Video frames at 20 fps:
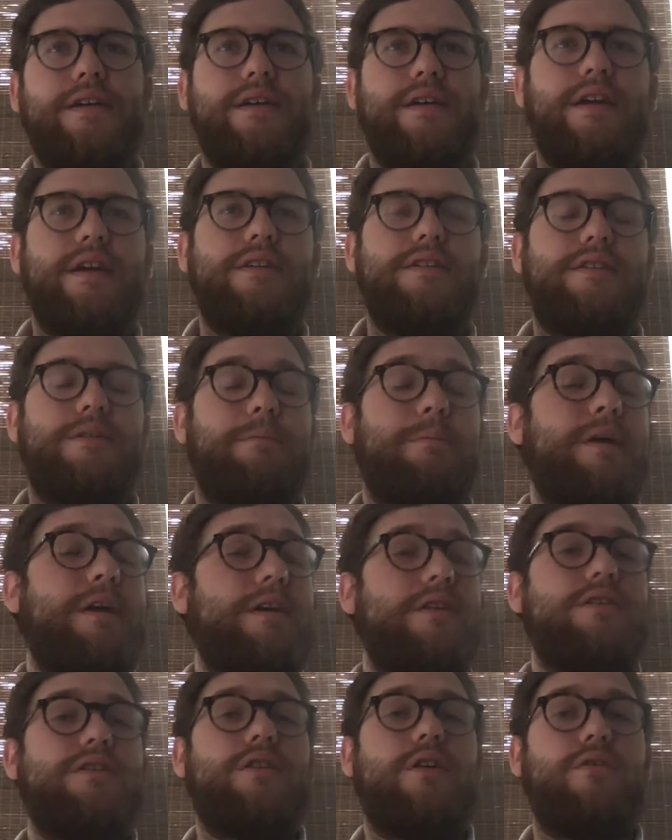It
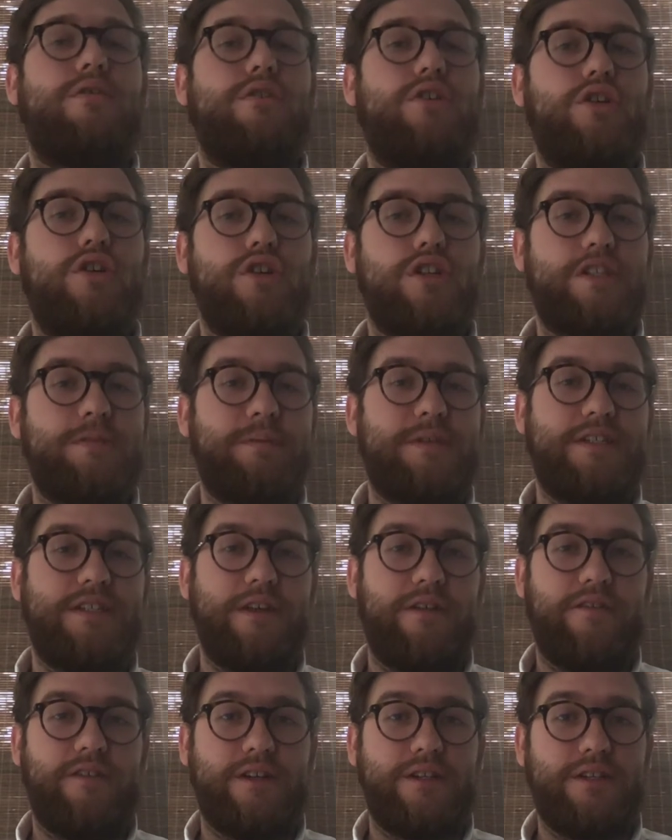depends on your
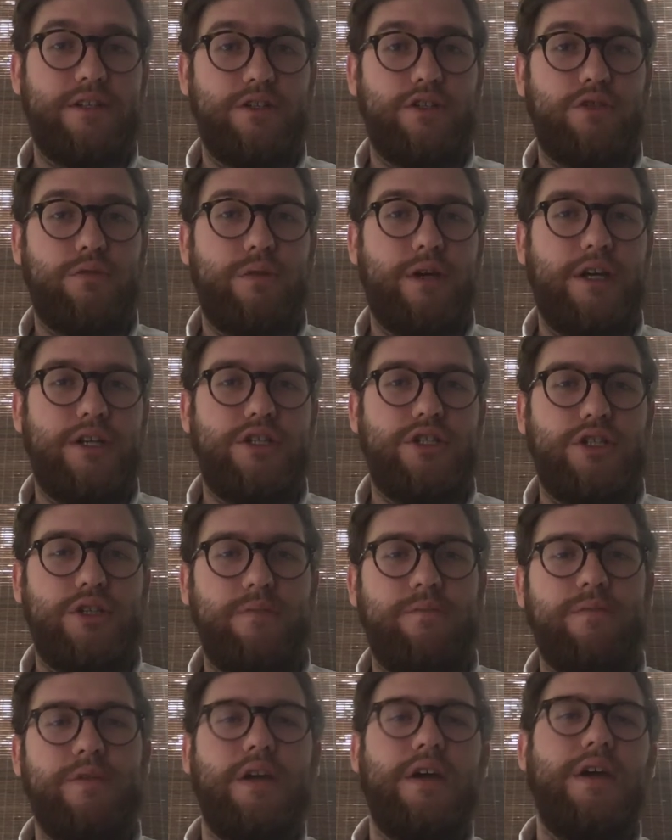specific
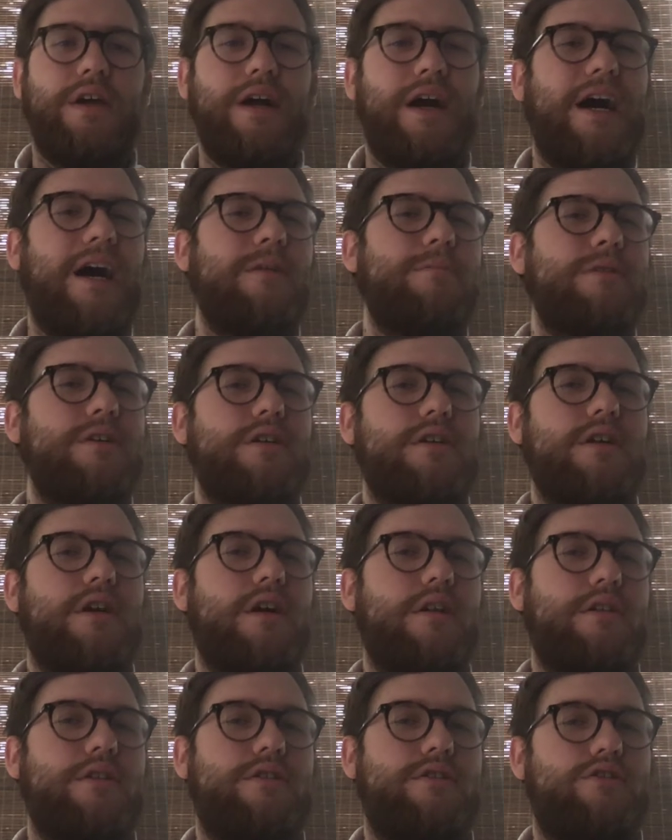situation. I'm going to
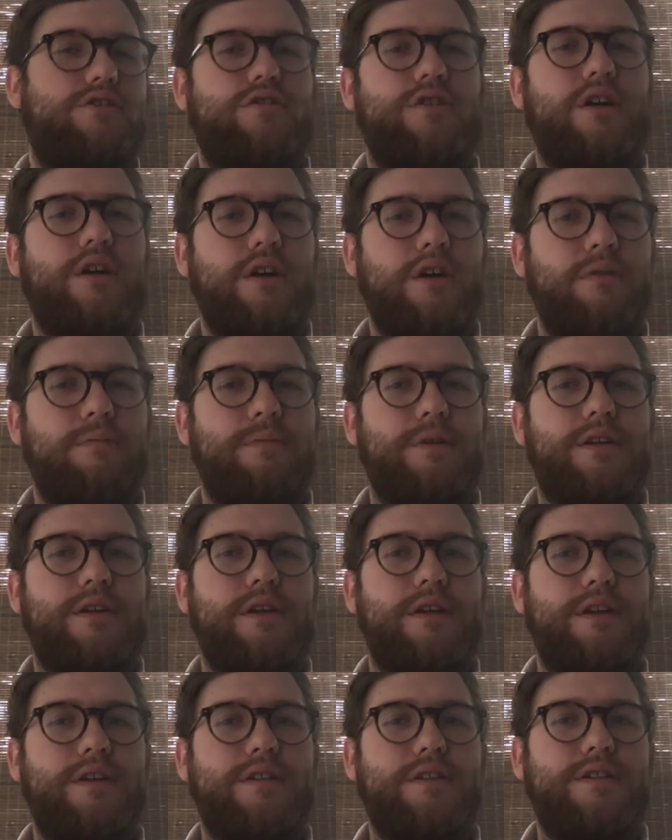call it a draw
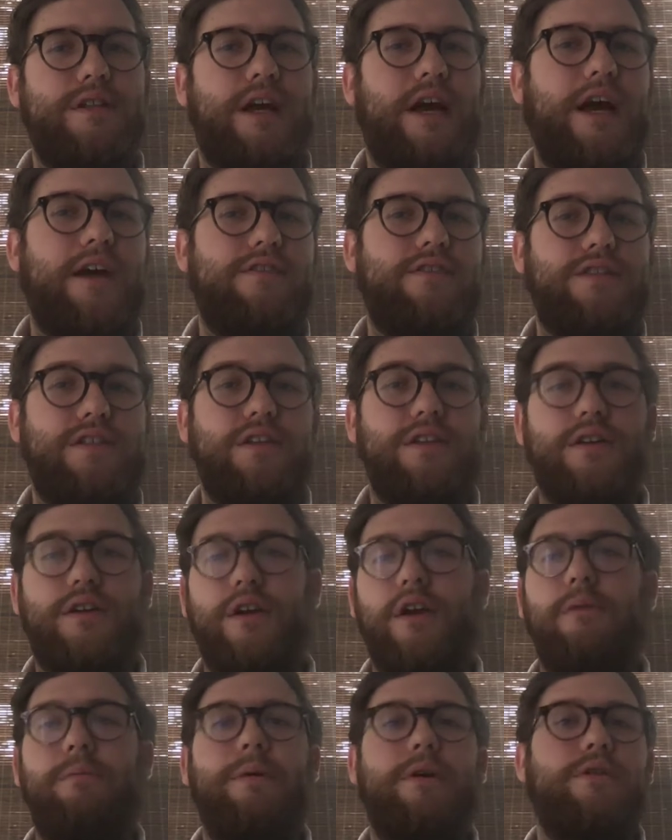because I've seen it
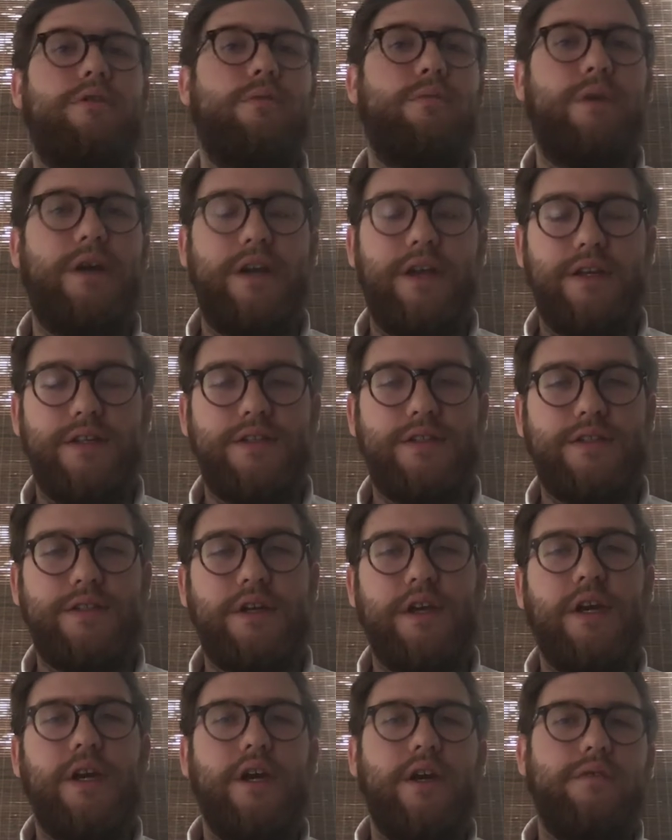go both ways.
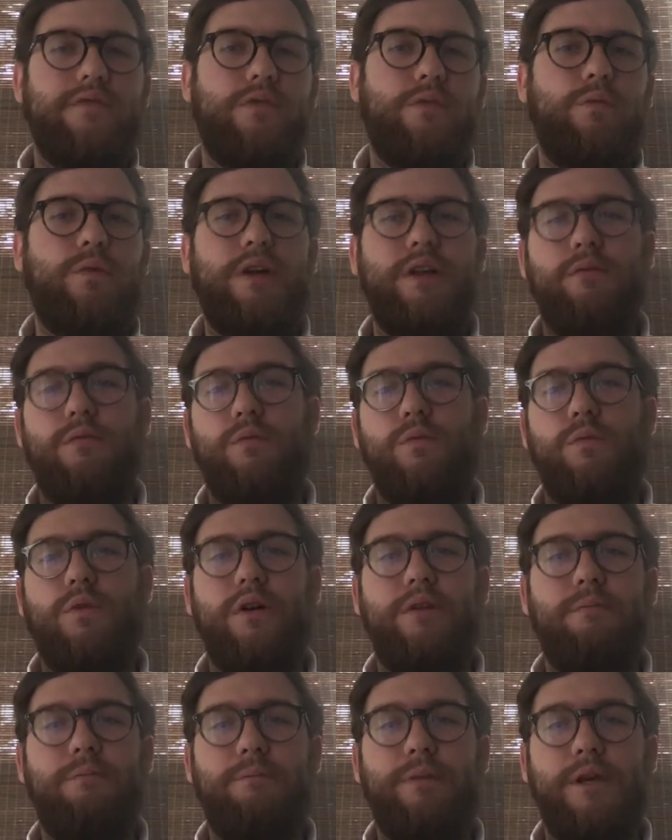For when
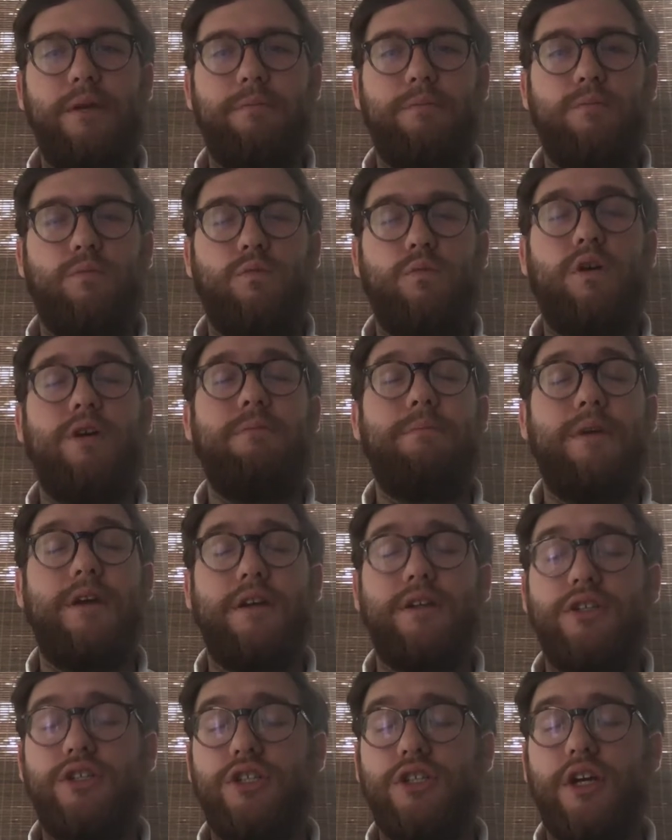
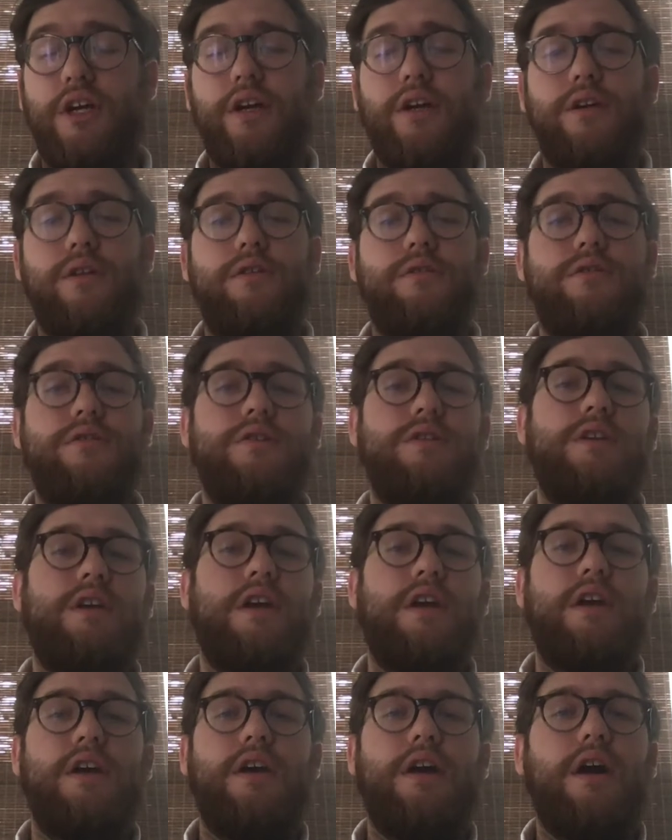one-man shows,
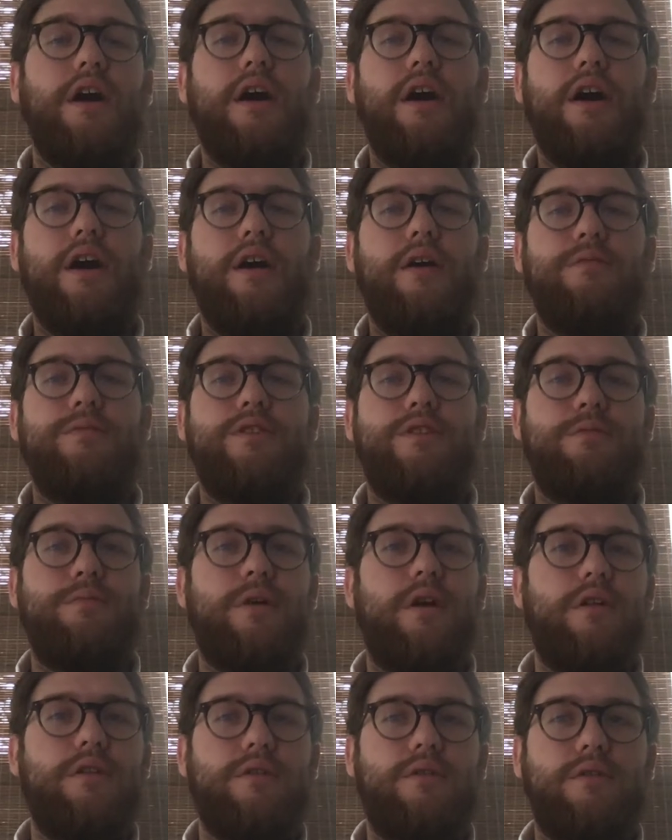
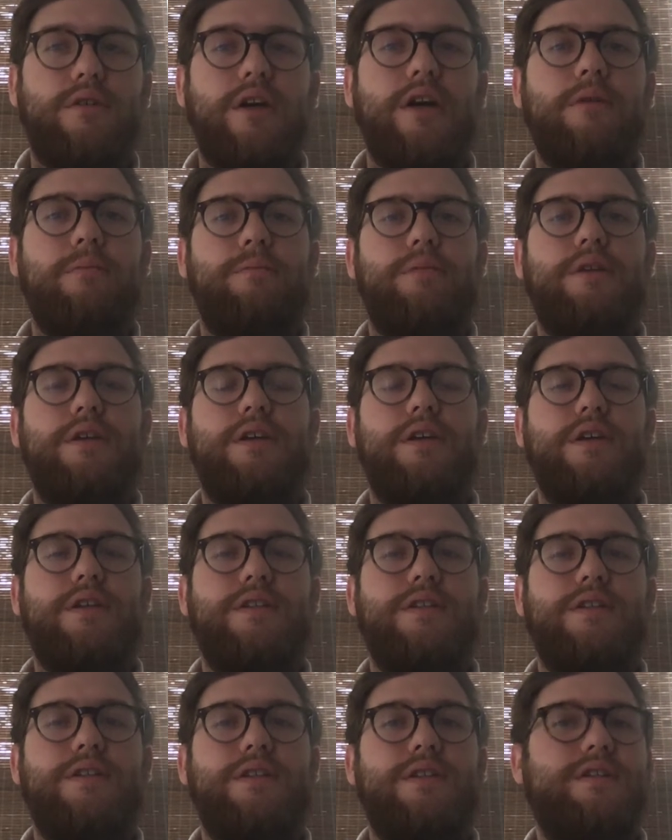small little
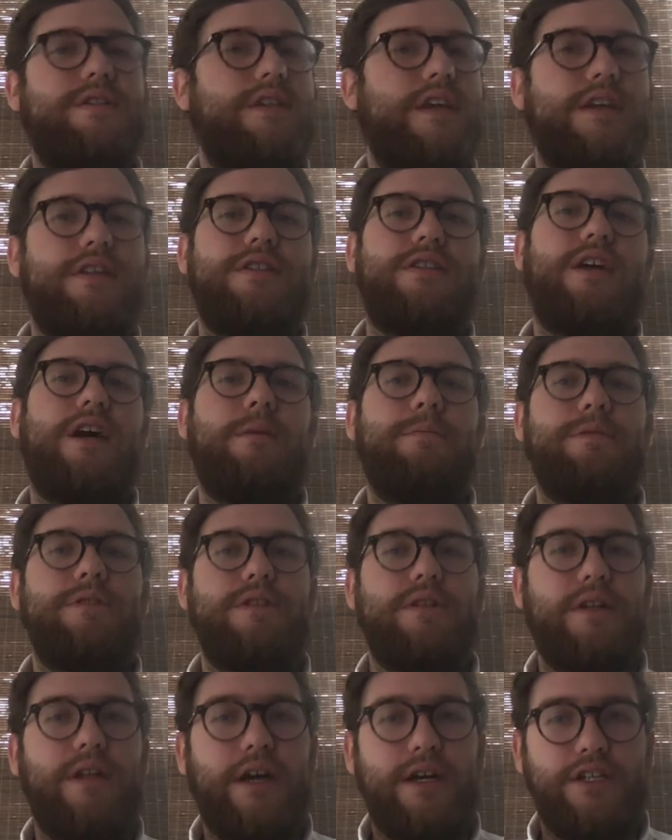companies, desktop is
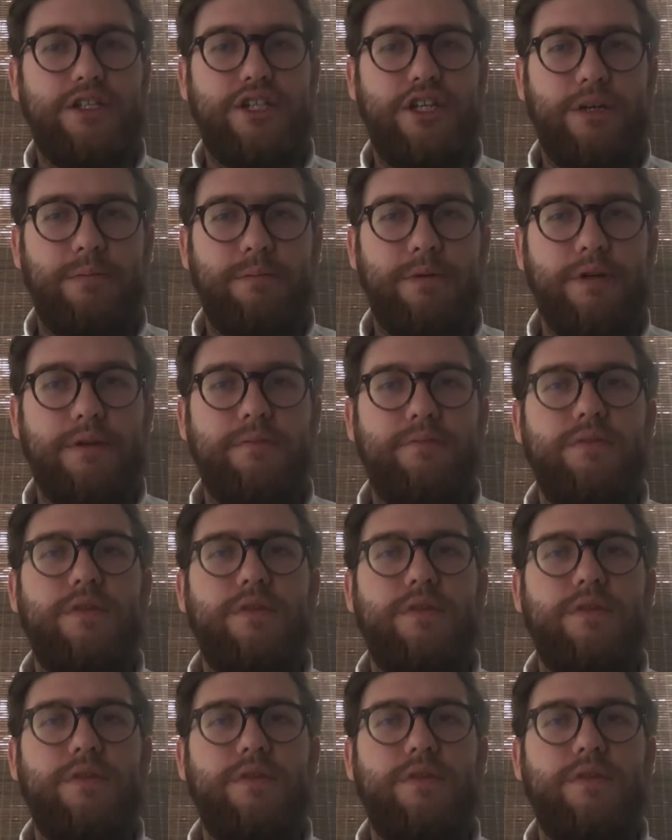a lot cheaper.